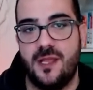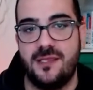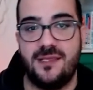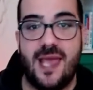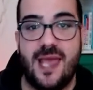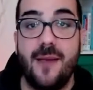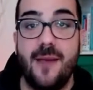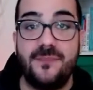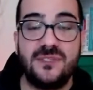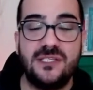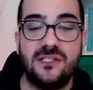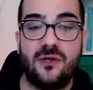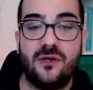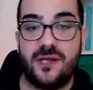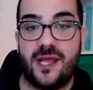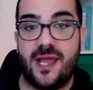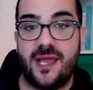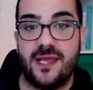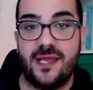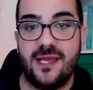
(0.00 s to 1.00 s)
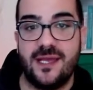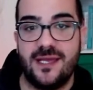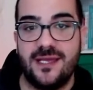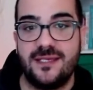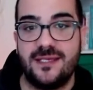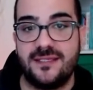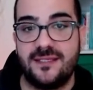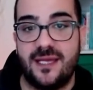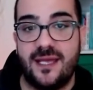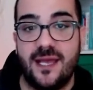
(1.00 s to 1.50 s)
The epsilon a
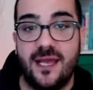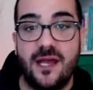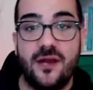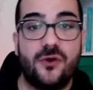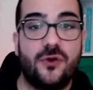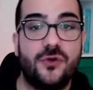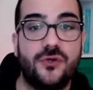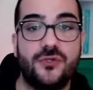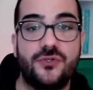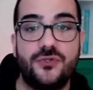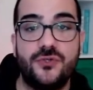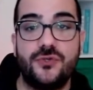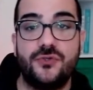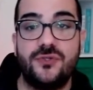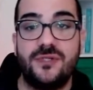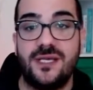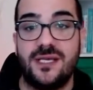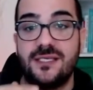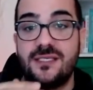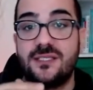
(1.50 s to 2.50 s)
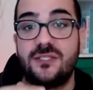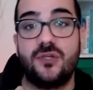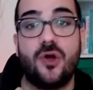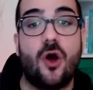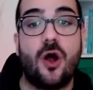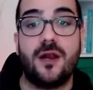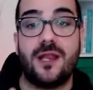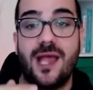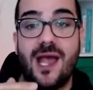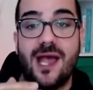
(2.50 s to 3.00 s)
is the error due to the
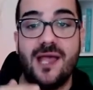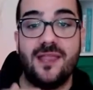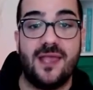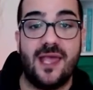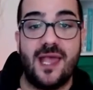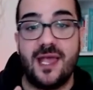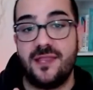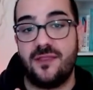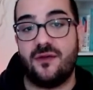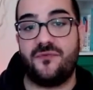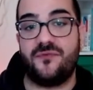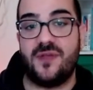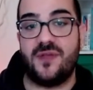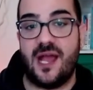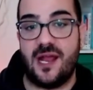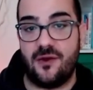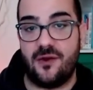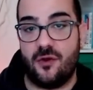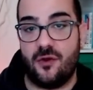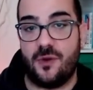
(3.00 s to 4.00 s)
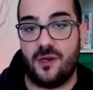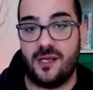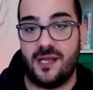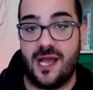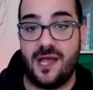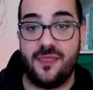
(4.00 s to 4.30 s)
start and end of the anomaly,